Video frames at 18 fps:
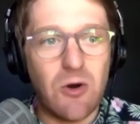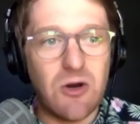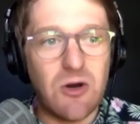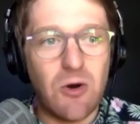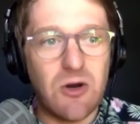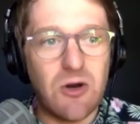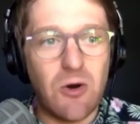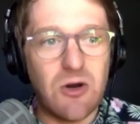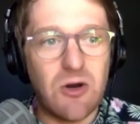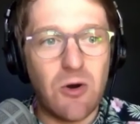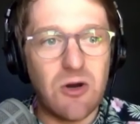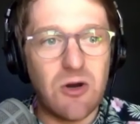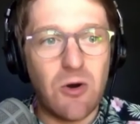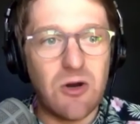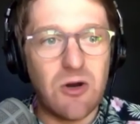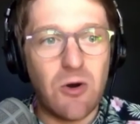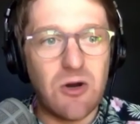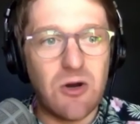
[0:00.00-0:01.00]
they're
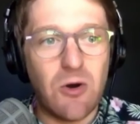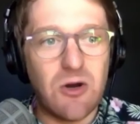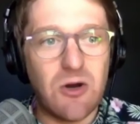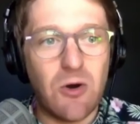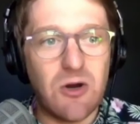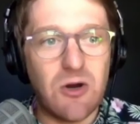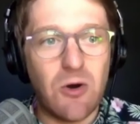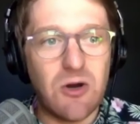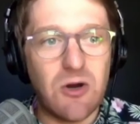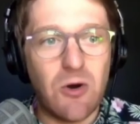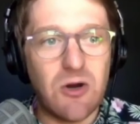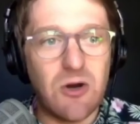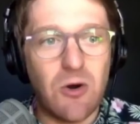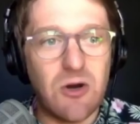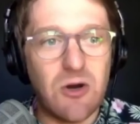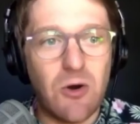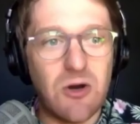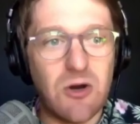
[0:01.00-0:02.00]
still trying to catch
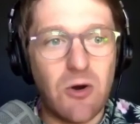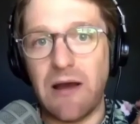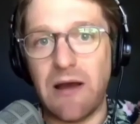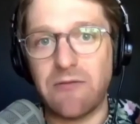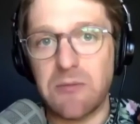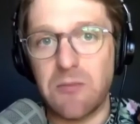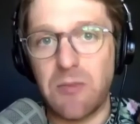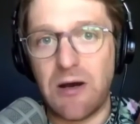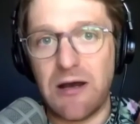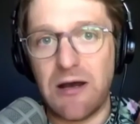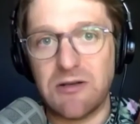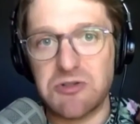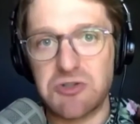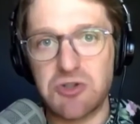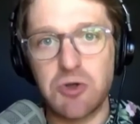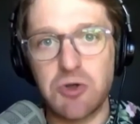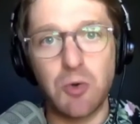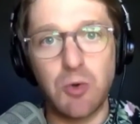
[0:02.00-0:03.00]
up with people having bought
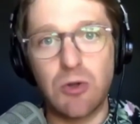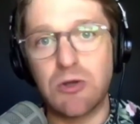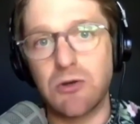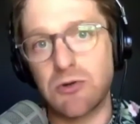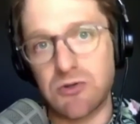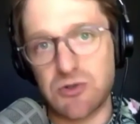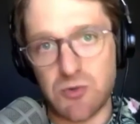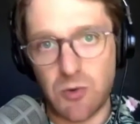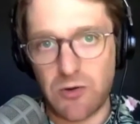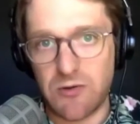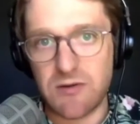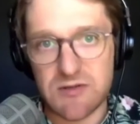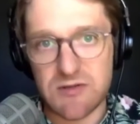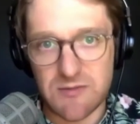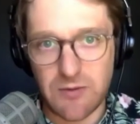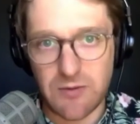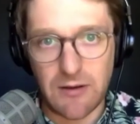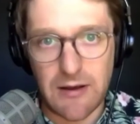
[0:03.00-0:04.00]
2 years worth of
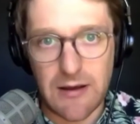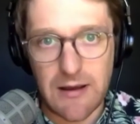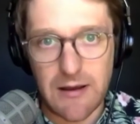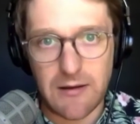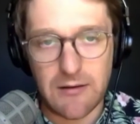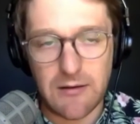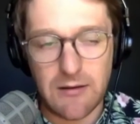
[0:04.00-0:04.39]
supply.